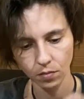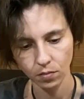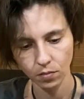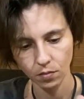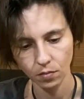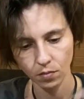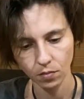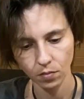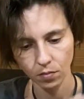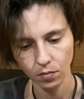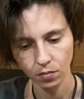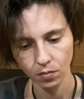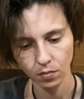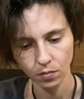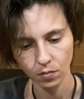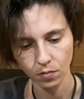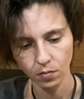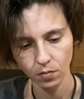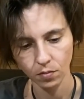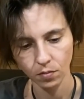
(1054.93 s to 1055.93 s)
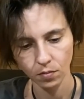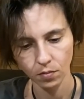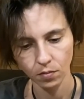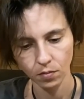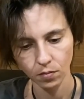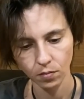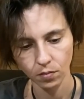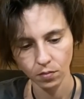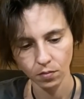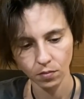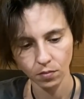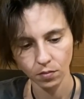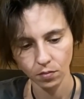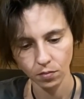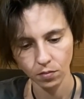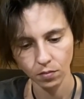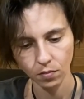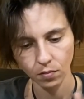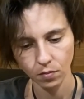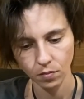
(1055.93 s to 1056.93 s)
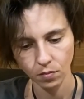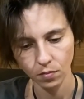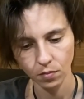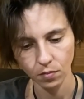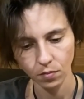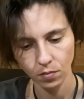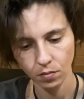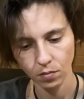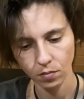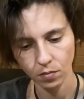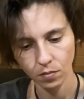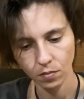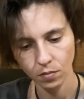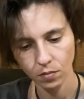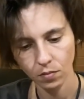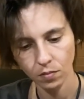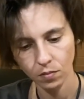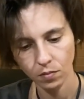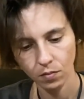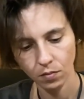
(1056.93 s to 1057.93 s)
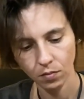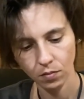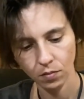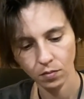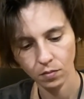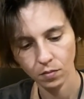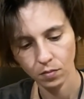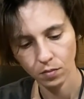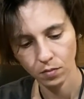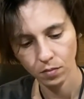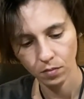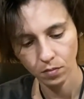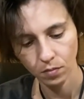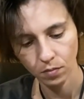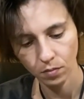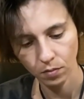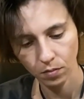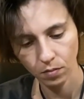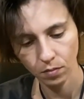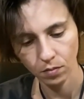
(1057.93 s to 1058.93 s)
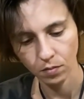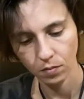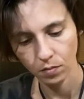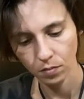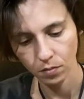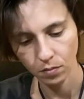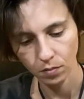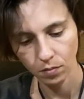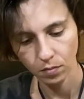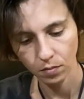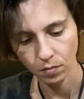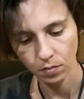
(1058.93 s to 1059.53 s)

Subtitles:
(no one is talking)